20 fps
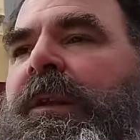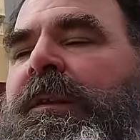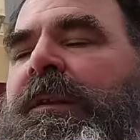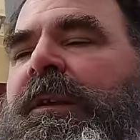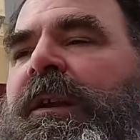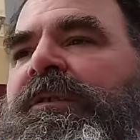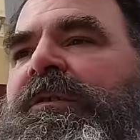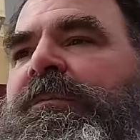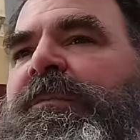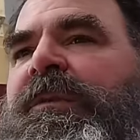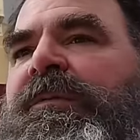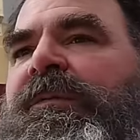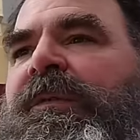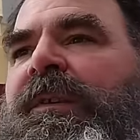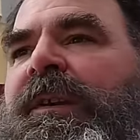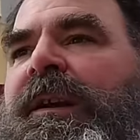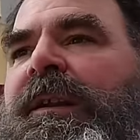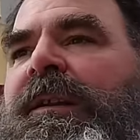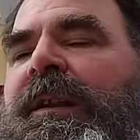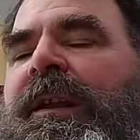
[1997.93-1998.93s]
That should be
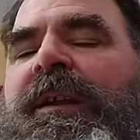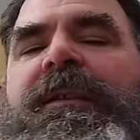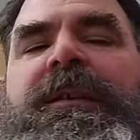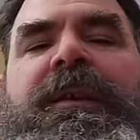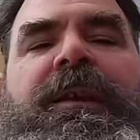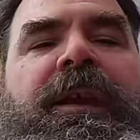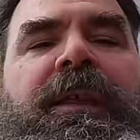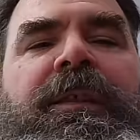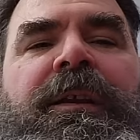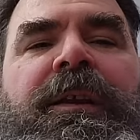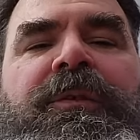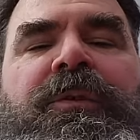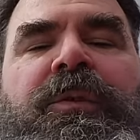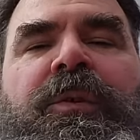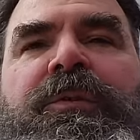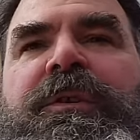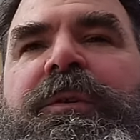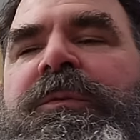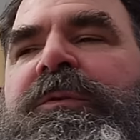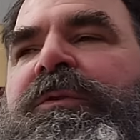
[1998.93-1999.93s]
fine. I think, I think I
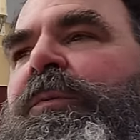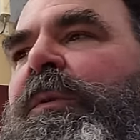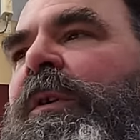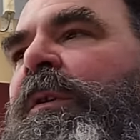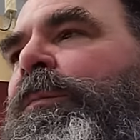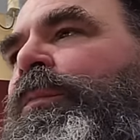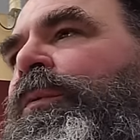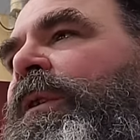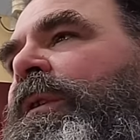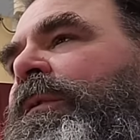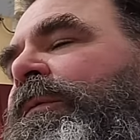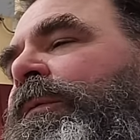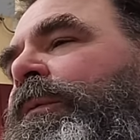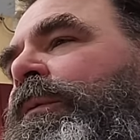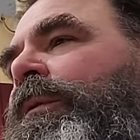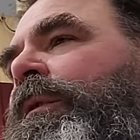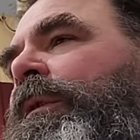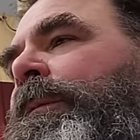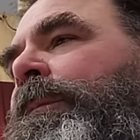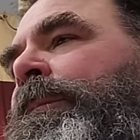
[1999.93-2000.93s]
told you it was
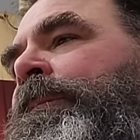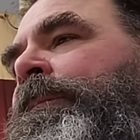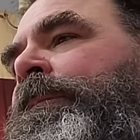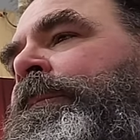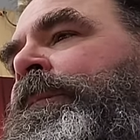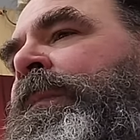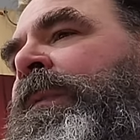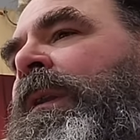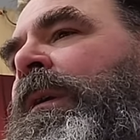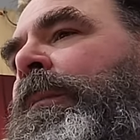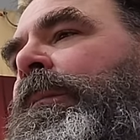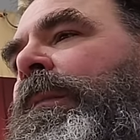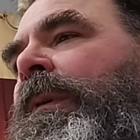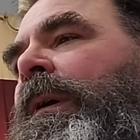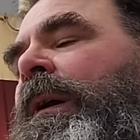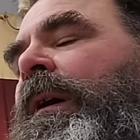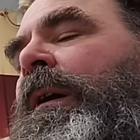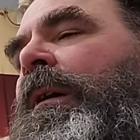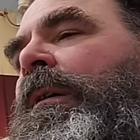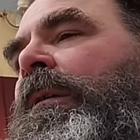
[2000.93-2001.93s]
12.4
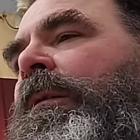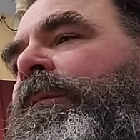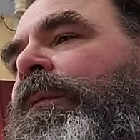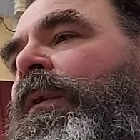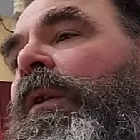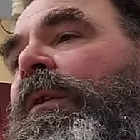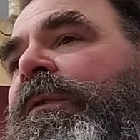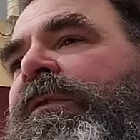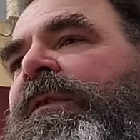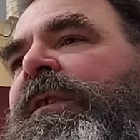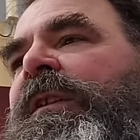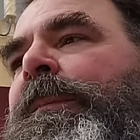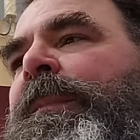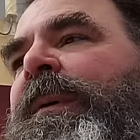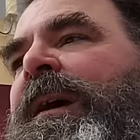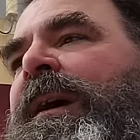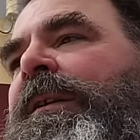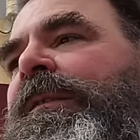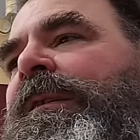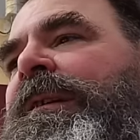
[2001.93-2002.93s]
uh, volts on the
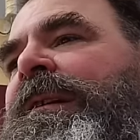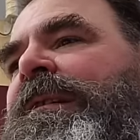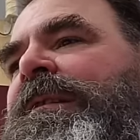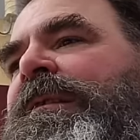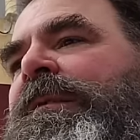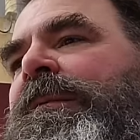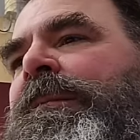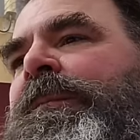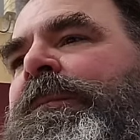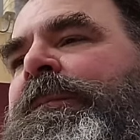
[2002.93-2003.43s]
batteries.